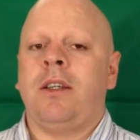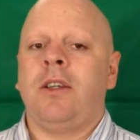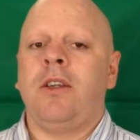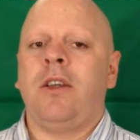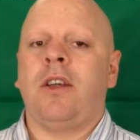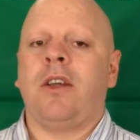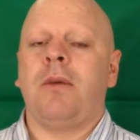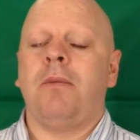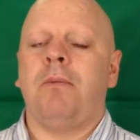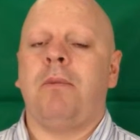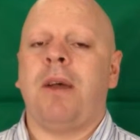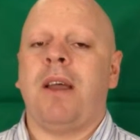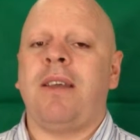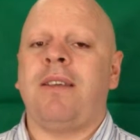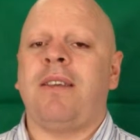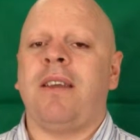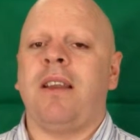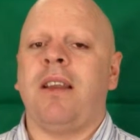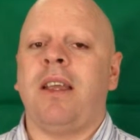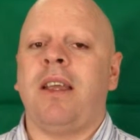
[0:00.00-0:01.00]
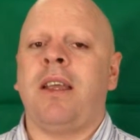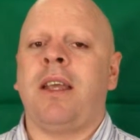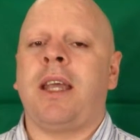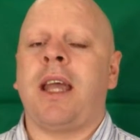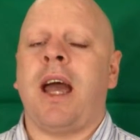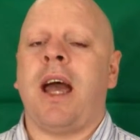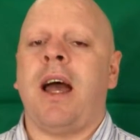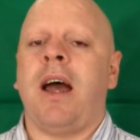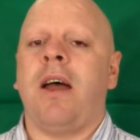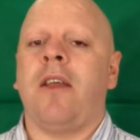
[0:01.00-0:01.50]
You can basically
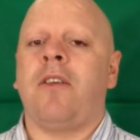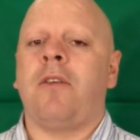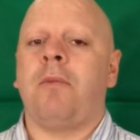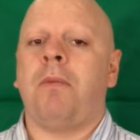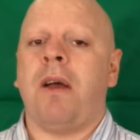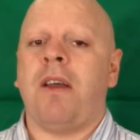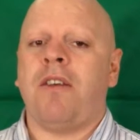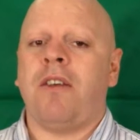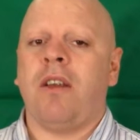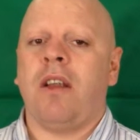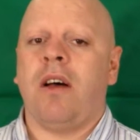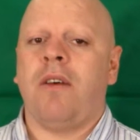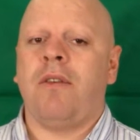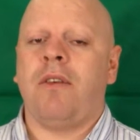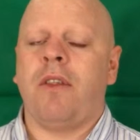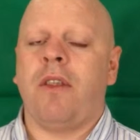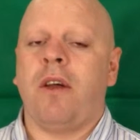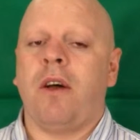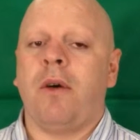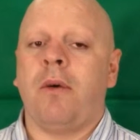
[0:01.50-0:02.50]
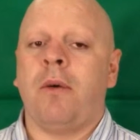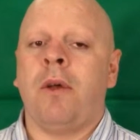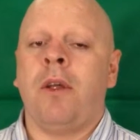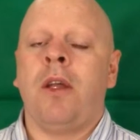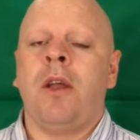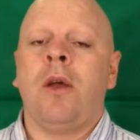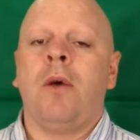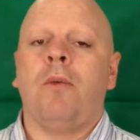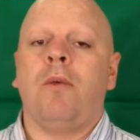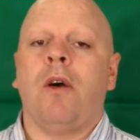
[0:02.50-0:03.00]
get a special offer though
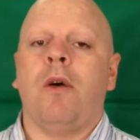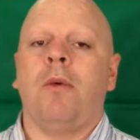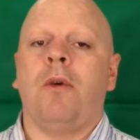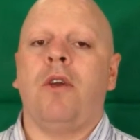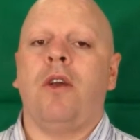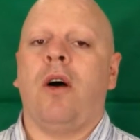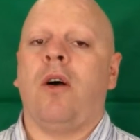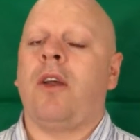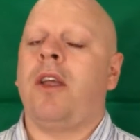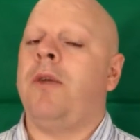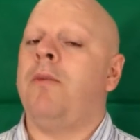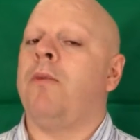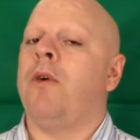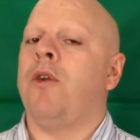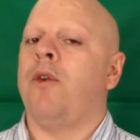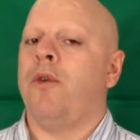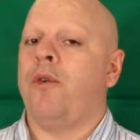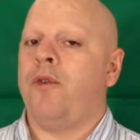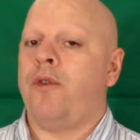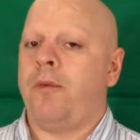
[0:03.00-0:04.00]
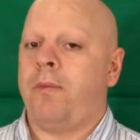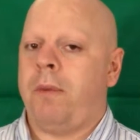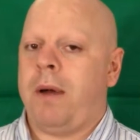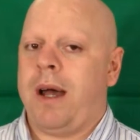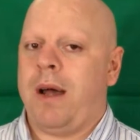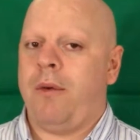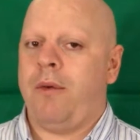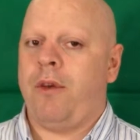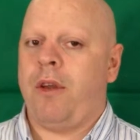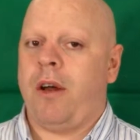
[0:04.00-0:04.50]
where we're knocking £100
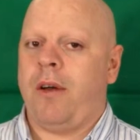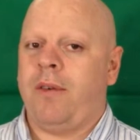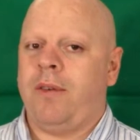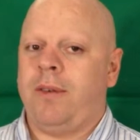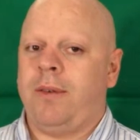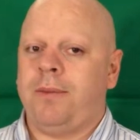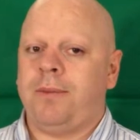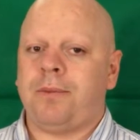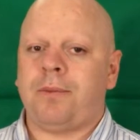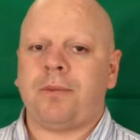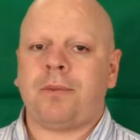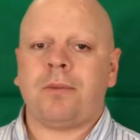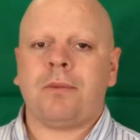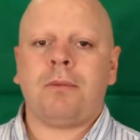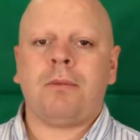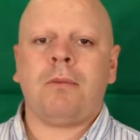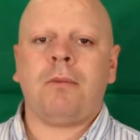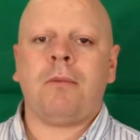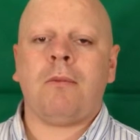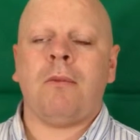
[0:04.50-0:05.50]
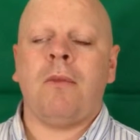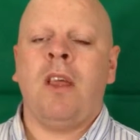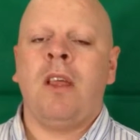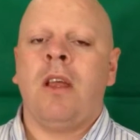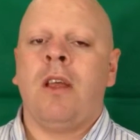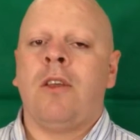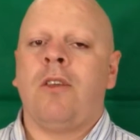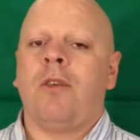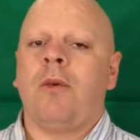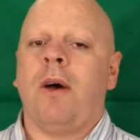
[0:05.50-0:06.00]
off.
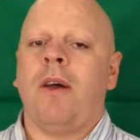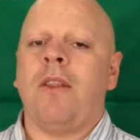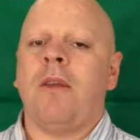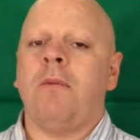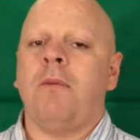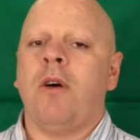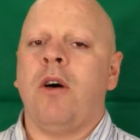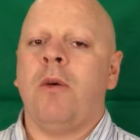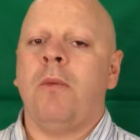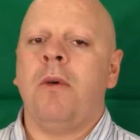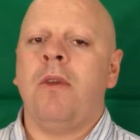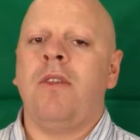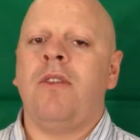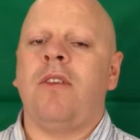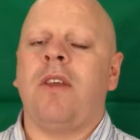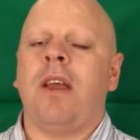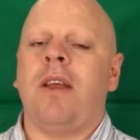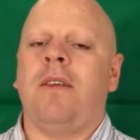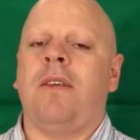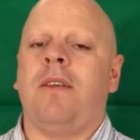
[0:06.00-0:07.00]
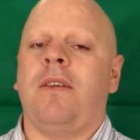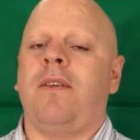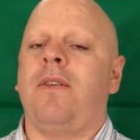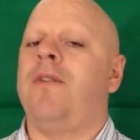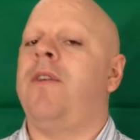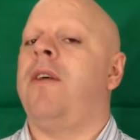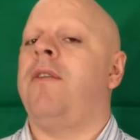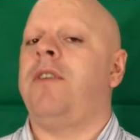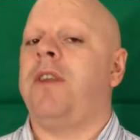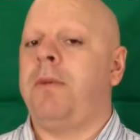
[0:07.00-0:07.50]
So at the moment it is
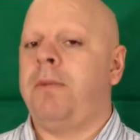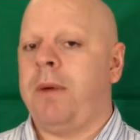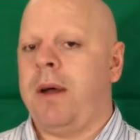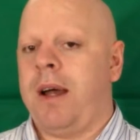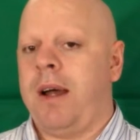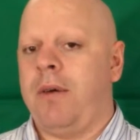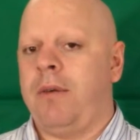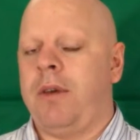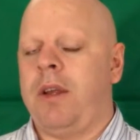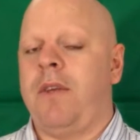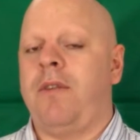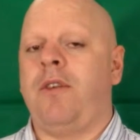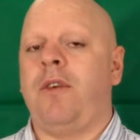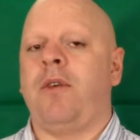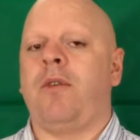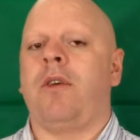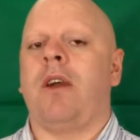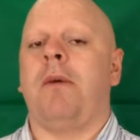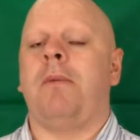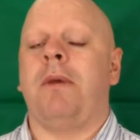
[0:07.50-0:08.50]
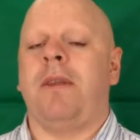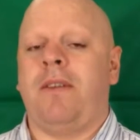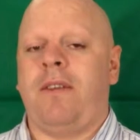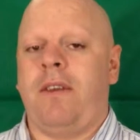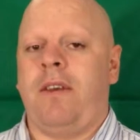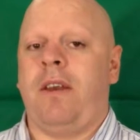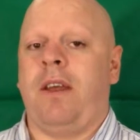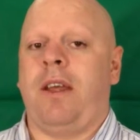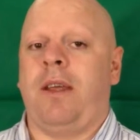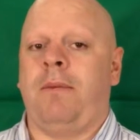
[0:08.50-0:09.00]
£50 if you grab it
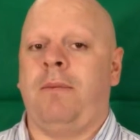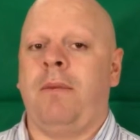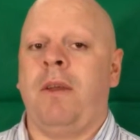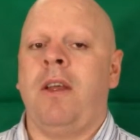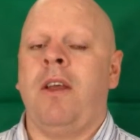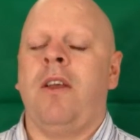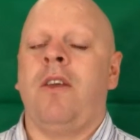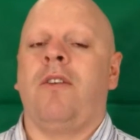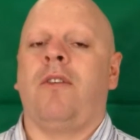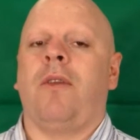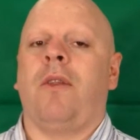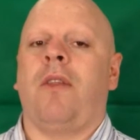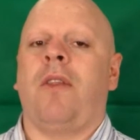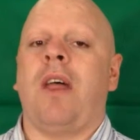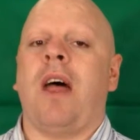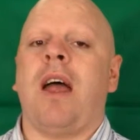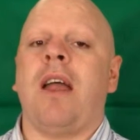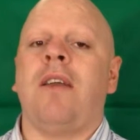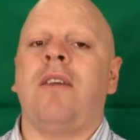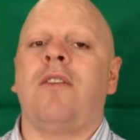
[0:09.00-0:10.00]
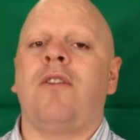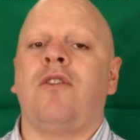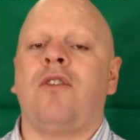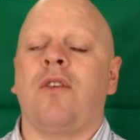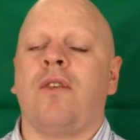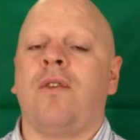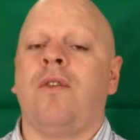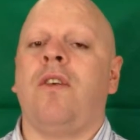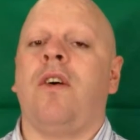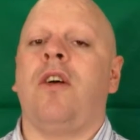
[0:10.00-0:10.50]
today. So that is
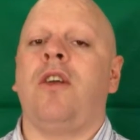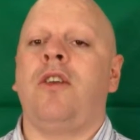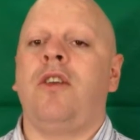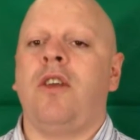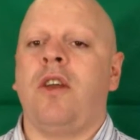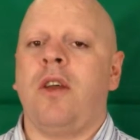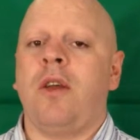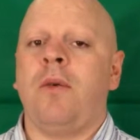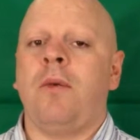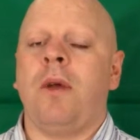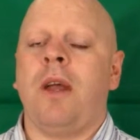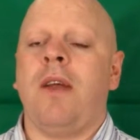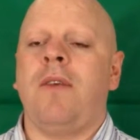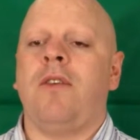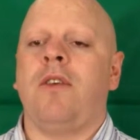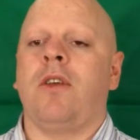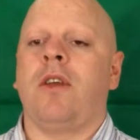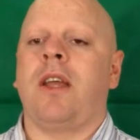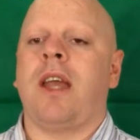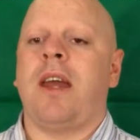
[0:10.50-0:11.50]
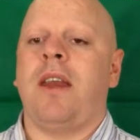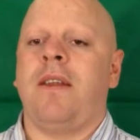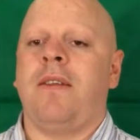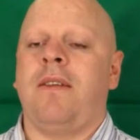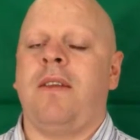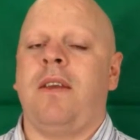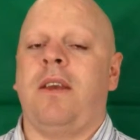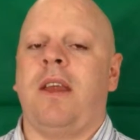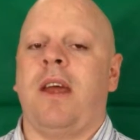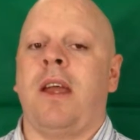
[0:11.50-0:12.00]
just for you if you get it
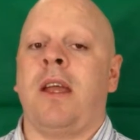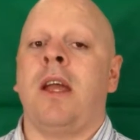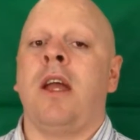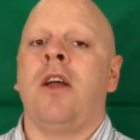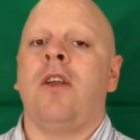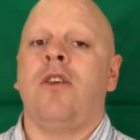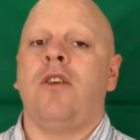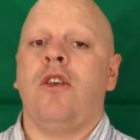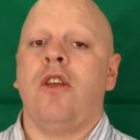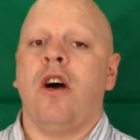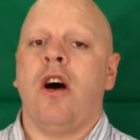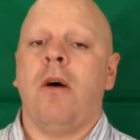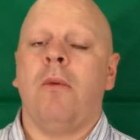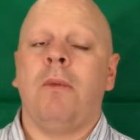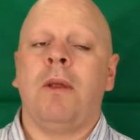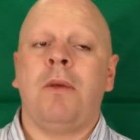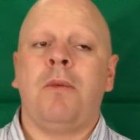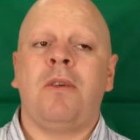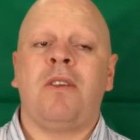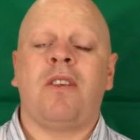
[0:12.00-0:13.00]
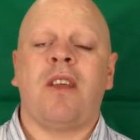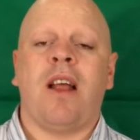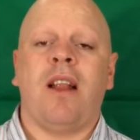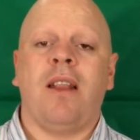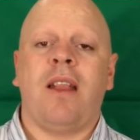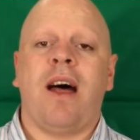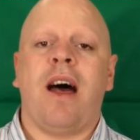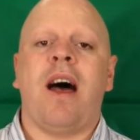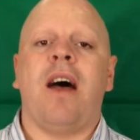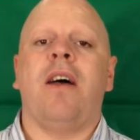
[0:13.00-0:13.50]
today. Normally we sell
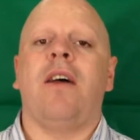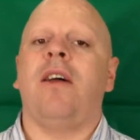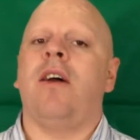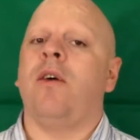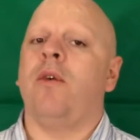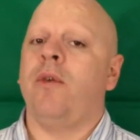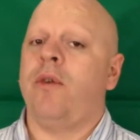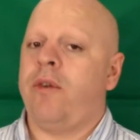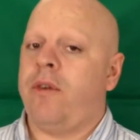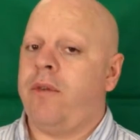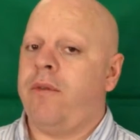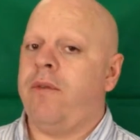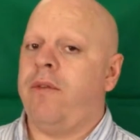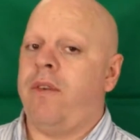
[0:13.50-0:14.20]
that at £150.